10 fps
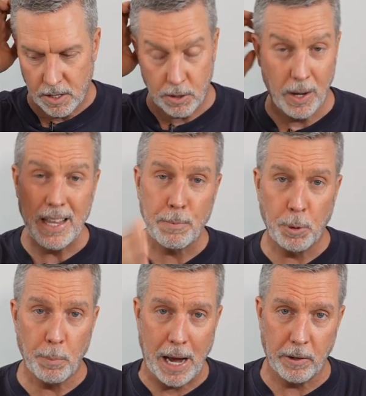So, and that's
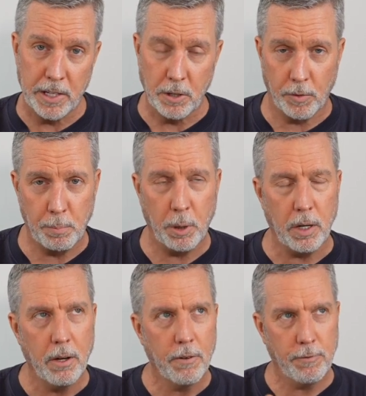per battery. So if you
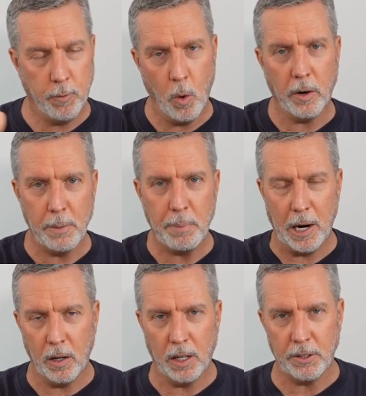put four in
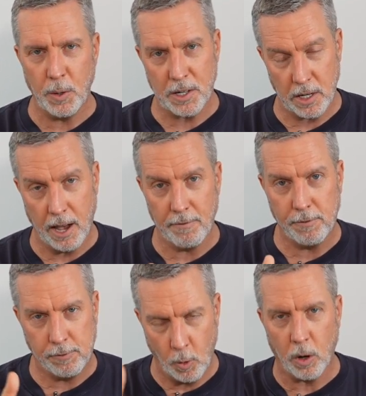parallel, you actually have
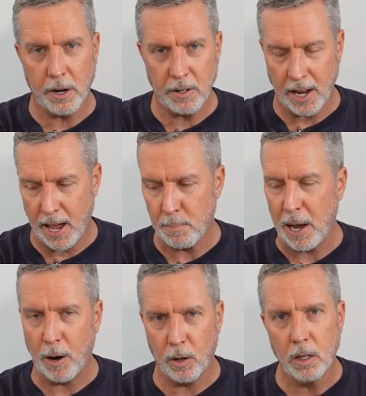four hundred amp
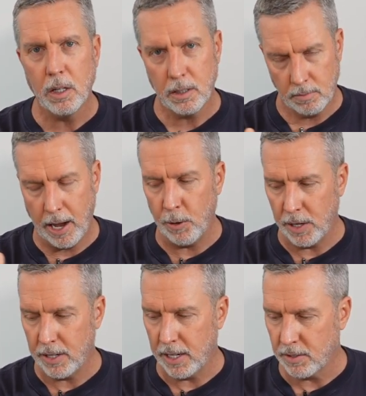hour out
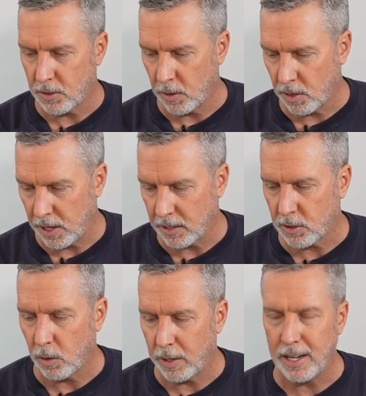and in sort of thing.
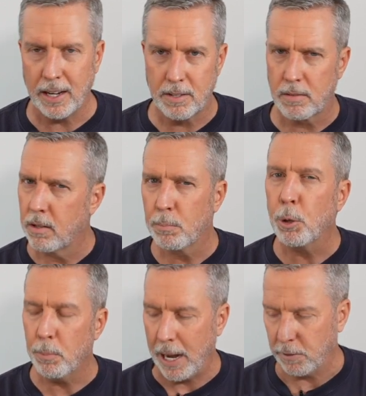So it, it's
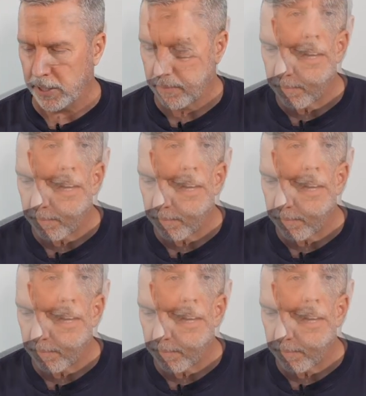per battery.